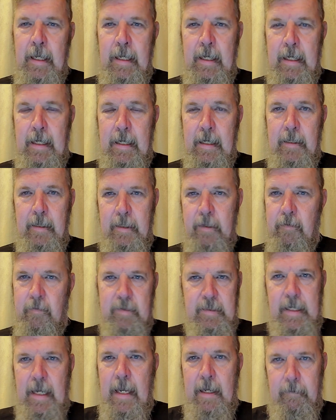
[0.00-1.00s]
And, you know,
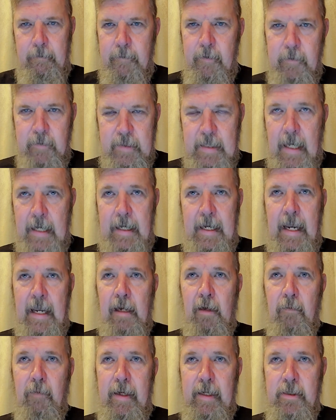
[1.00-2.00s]
it's a guy who's got a
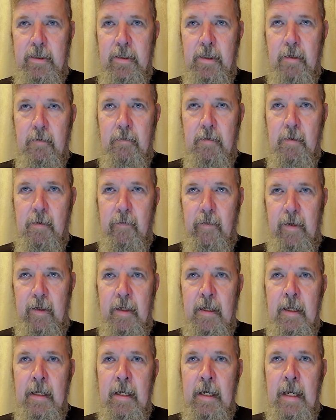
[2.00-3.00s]
cattle ranch local or whatever.
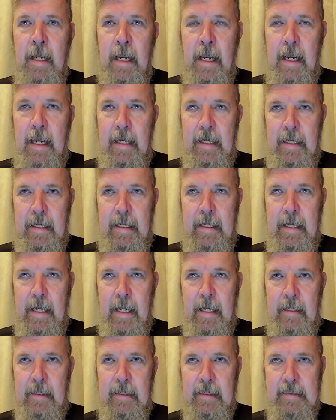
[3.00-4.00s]
And he
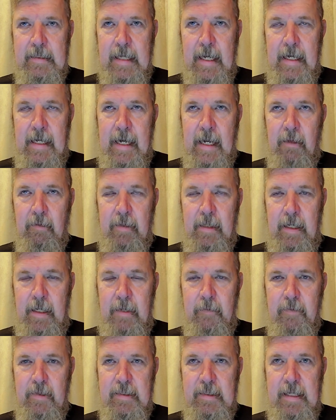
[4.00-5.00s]
had the sign out that
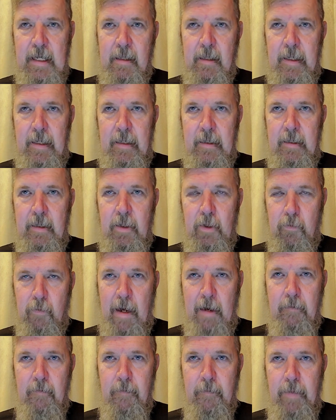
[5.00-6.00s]
he was selling
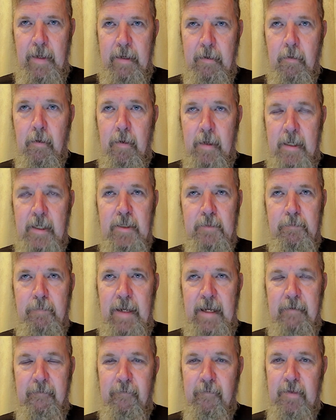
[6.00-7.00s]
ground beef, or his
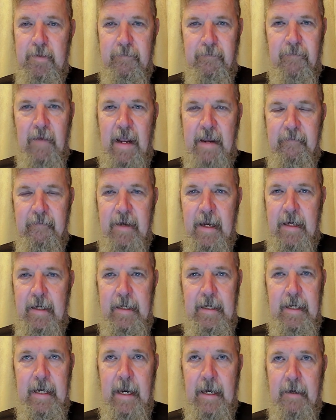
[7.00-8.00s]
beef was
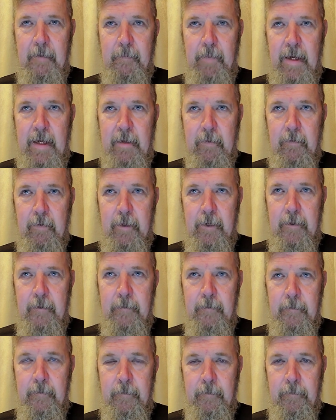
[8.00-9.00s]
$5.99 a pound.
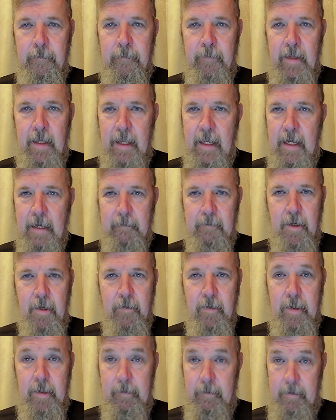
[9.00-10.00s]
And I'm
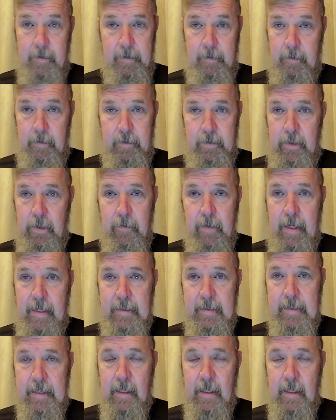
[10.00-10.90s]
going, dude ain't